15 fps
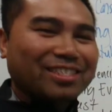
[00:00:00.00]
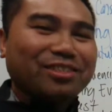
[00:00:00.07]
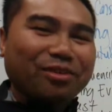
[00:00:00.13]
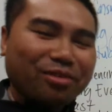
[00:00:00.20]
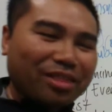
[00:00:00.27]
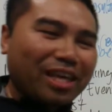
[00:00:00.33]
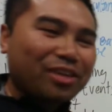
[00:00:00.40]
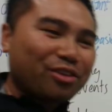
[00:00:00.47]
So
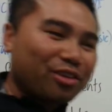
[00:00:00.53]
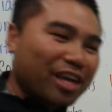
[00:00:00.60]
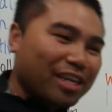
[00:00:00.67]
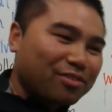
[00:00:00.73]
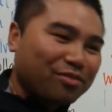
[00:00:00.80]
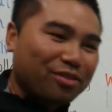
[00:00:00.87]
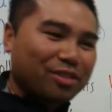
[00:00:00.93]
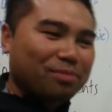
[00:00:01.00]
thank you guys
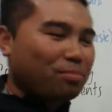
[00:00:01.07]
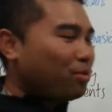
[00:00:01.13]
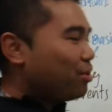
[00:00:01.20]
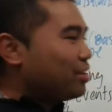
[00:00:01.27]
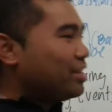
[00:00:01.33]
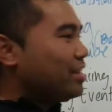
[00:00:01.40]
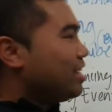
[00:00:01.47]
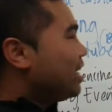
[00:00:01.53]
for the
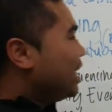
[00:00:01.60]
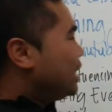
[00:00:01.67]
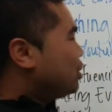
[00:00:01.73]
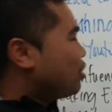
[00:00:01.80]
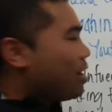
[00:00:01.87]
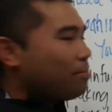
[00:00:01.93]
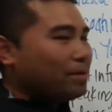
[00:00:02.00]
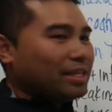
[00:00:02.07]
support and
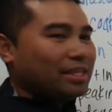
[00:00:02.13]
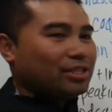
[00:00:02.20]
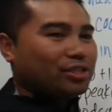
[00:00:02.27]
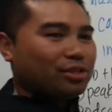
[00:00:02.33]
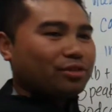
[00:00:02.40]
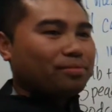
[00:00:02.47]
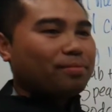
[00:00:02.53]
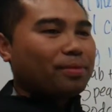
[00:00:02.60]
dropping in
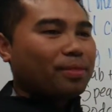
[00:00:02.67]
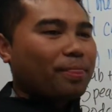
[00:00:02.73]
too.